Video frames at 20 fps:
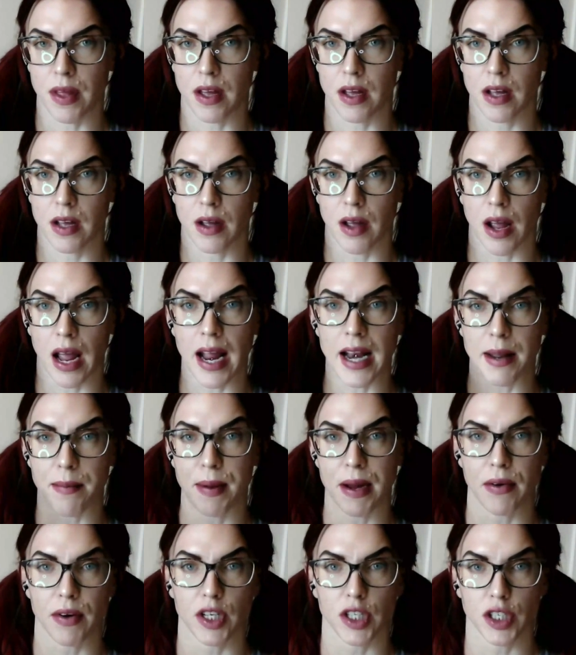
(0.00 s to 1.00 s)
the any
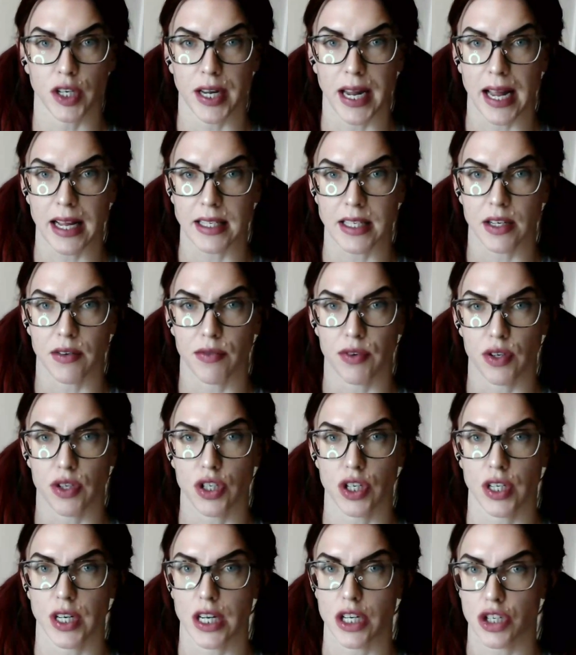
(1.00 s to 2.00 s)
periods you get in the
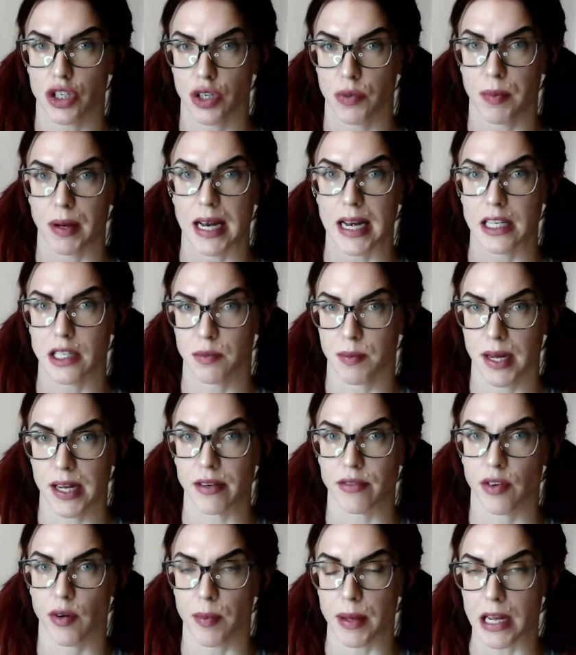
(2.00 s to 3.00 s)
future. They should be less
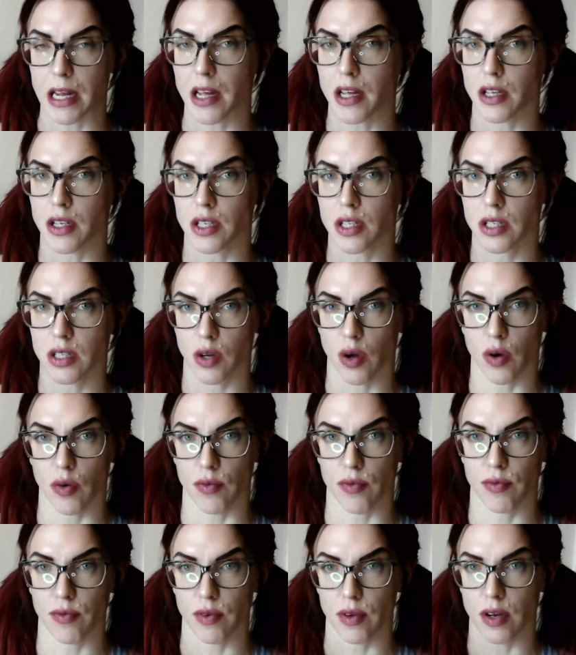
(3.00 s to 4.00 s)
painful because
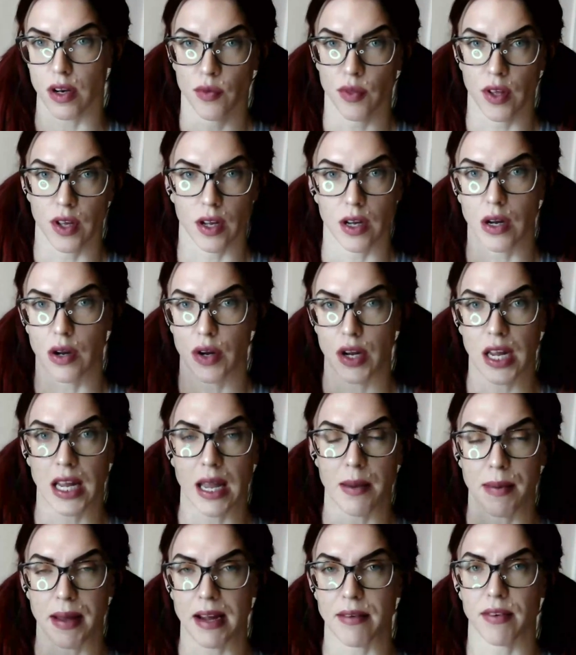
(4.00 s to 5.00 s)
of that you're
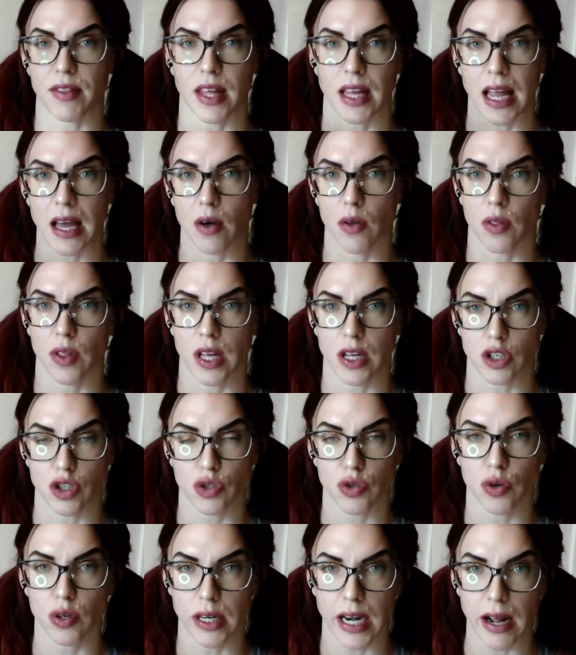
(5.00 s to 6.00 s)
keeping everything healthy and
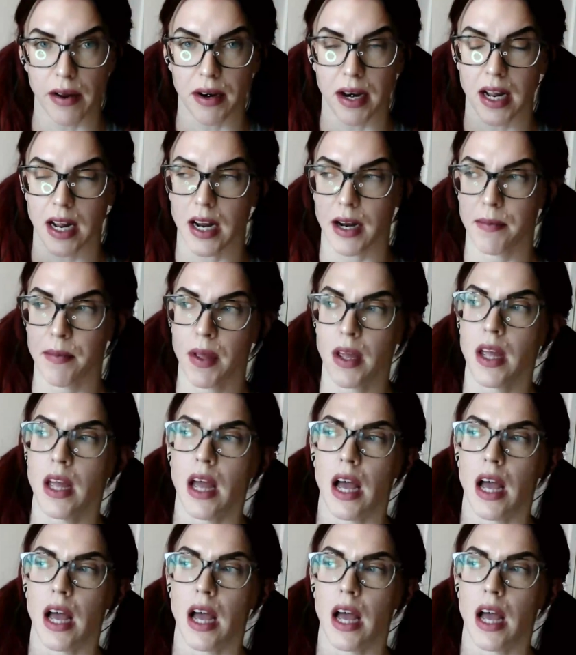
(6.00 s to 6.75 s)
strong down there.